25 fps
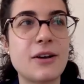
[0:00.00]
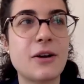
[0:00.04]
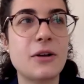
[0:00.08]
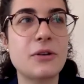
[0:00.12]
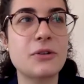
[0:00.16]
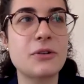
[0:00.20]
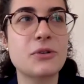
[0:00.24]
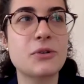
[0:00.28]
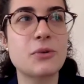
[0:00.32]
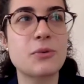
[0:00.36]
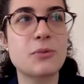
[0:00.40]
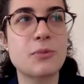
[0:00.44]

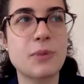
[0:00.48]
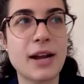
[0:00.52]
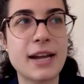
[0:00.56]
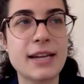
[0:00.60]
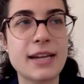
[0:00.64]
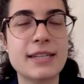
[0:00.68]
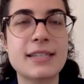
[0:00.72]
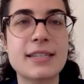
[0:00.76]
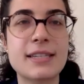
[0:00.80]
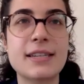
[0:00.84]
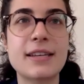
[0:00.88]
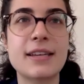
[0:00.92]
also
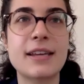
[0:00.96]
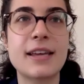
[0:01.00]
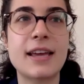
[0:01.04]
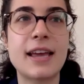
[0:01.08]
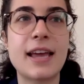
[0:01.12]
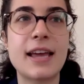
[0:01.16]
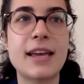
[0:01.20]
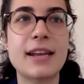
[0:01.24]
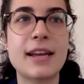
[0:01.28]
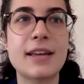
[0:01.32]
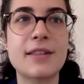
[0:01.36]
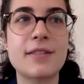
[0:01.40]
write,
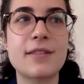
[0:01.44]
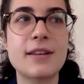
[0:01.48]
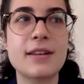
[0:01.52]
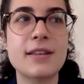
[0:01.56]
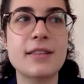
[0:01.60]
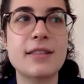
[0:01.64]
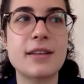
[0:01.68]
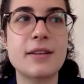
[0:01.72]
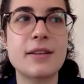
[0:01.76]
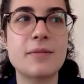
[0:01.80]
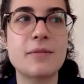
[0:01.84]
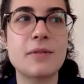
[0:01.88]
and I
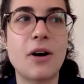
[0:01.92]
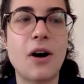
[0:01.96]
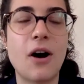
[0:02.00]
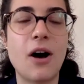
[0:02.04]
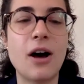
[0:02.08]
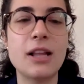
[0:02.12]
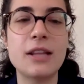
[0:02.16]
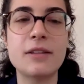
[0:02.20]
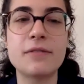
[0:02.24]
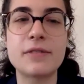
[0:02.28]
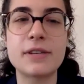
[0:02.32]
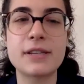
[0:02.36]
think that
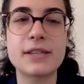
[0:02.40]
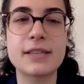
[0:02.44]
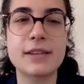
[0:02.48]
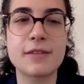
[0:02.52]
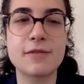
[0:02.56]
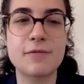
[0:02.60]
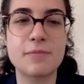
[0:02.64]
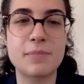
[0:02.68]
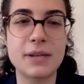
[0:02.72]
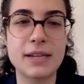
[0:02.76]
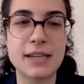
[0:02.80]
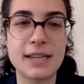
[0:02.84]
all of us
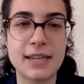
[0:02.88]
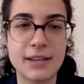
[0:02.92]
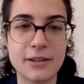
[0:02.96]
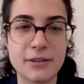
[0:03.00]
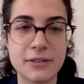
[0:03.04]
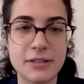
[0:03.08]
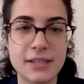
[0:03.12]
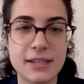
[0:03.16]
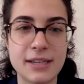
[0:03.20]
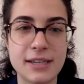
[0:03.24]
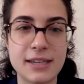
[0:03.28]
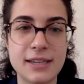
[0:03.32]
have been
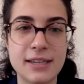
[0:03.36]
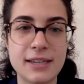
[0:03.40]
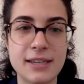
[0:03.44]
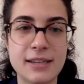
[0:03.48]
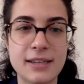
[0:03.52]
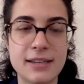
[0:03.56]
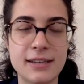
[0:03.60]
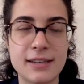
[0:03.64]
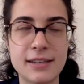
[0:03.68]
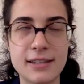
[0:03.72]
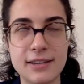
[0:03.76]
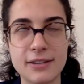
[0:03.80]
guilty
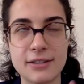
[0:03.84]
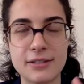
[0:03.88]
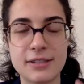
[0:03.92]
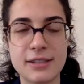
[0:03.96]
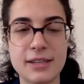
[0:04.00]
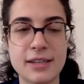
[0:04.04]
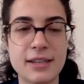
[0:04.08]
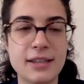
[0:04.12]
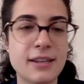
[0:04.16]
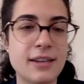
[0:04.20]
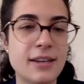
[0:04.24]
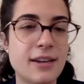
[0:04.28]

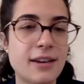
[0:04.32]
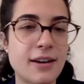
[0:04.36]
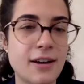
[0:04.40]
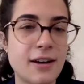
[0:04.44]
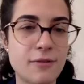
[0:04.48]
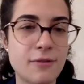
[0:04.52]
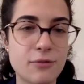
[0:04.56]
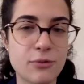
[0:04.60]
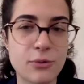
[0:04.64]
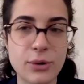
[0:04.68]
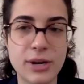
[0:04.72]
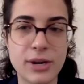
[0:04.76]

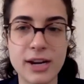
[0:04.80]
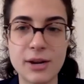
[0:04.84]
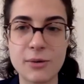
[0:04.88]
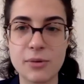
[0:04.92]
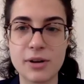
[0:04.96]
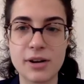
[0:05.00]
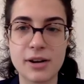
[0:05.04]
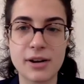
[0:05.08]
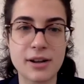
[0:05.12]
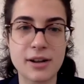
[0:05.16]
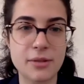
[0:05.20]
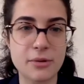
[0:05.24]
of reading
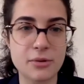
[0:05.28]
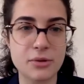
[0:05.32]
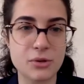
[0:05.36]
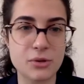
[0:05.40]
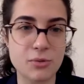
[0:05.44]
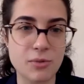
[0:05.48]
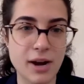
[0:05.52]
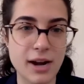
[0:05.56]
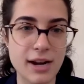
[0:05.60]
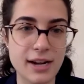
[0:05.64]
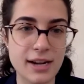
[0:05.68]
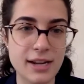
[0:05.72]
one another's
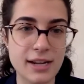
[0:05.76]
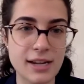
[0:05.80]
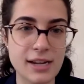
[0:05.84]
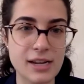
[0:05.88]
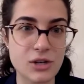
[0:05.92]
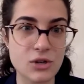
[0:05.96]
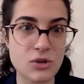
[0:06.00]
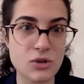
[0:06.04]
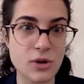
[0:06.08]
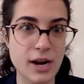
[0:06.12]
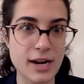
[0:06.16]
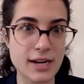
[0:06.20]
writing
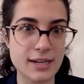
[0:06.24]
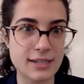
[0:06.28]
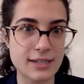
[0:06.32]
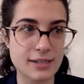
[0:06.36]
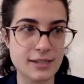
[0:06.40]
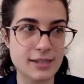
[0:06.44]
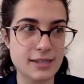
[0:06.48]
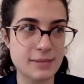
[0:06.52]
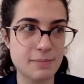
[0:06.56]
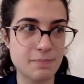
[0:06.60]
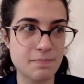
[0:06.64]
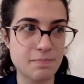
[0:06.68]
and trying
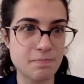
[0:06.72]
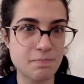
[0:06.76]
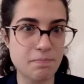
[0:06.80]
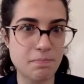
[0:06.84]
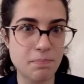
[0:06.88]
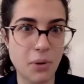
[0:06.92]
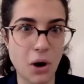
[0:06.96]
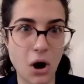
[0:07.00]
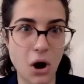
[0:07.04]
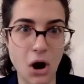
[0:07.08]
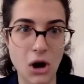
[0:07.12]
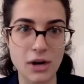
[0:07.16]
to
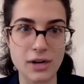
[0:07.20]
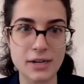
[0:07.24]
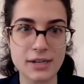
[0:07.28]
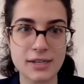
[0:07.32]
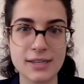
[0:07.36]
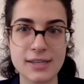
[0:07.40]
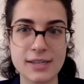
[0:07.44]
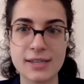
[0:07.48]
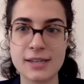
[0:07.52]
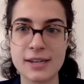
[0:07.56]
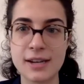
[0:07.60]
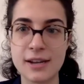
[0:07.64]

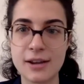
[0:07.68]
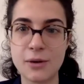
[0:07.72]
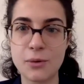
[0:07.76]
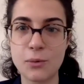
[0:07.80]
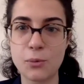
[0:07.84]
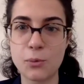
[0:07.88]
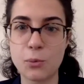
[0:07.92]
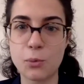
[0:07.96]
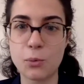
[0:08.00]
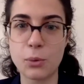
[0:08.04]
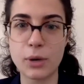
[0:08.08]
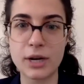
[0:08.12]
parse
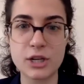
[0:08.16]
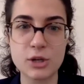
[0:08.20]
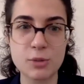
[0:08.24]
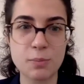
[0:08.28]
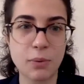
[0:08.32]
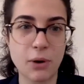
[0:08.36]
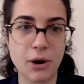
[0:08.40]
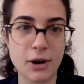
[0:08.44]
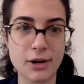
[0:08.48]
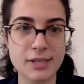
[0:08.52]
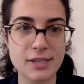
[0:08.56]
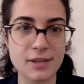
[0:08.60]
which
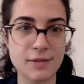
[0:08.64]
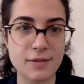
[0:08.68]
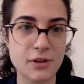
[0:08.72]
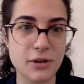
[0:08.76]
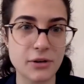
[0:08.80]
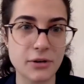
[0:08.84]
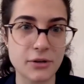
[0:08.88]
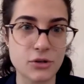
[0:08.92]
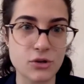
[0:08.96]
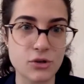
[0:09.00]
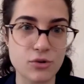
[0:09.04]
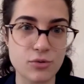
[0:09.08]
parts of it
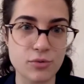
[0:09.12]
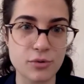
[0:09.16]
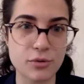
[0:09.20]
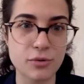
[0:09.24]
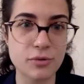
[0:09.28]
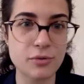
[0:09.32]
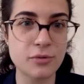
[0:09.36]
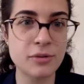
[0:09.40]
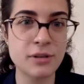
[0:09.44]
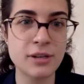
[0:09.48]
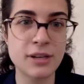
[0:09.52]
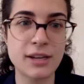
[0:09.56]
are
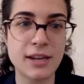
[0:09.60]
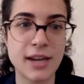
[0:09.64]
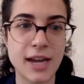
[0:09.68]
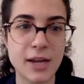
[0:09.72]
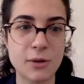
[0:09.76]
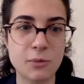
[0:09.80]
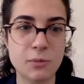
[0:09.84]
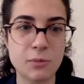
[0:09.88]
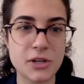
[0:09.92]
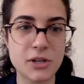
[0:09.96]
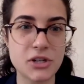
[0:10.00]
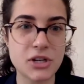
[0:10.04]
true
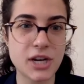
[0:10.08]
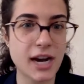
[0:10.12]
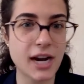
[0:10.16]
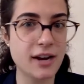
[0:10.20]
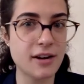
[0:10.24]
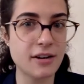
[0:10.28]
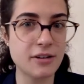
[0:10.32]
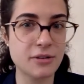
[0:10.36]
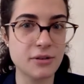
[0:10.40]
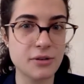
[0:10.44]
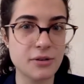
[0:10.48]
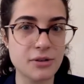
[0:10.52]
and which
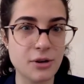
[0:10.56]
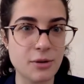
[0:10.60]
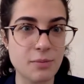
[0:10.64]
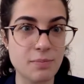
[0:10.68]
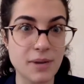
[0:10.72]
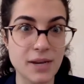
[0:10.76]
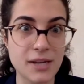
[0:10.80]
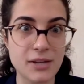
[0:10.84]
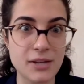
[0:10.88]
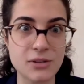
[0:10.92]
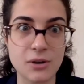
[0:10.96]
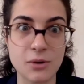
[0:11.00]
characters are
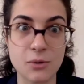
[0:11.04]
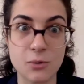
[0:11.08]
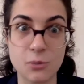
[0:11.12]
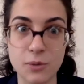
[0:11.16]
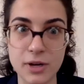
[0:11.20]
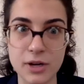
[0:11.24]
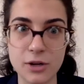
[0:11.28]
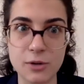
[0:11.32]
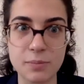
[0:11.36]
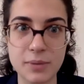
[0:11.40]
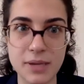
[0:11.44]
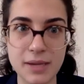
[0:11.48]
based on
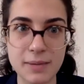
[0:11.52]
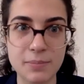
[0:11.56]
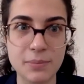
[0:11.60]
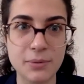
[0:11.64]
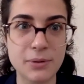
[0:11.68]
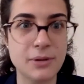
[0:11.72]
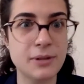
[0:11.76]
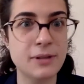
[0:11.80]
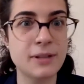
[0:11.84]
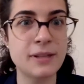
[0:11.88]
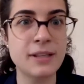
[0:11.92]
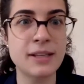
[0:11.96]
real
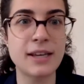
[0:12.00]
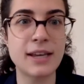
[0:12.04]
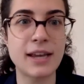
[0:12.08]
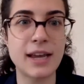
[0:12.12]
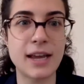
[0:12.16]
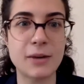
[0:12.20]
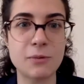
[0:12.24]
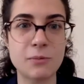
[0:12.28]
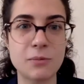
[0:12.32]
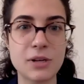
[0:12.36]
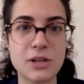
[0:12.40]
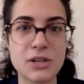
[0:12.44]
people
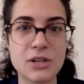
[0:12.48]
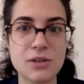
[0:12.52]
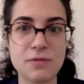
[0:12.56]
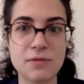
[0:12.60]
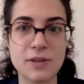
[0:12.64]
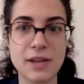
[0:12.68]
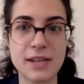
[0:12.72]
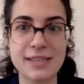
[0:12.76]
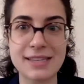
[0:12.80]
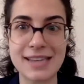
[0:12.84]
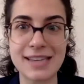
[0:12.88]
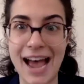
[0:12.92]
and which
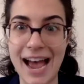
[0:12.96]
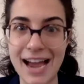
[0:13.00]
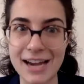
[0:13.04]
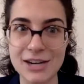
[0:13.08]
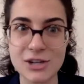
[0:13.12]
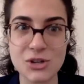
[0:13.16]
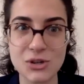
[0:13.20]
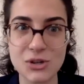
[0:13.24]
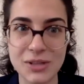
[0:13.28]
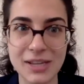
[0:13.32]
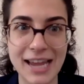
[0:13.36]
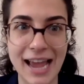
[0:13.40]
events
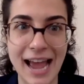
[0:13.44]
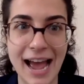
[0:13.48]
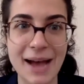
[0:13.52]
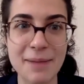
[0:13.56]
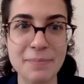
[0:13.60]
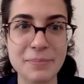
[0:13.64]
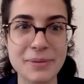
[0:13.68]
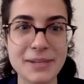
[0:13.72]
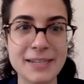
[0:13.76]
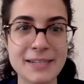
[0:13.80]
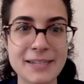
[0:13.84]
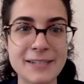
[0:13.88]
actually
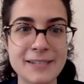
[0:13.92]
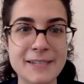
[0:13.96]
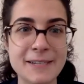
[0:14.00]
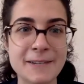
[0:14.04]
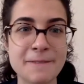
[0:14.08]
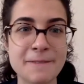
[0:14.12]
happened.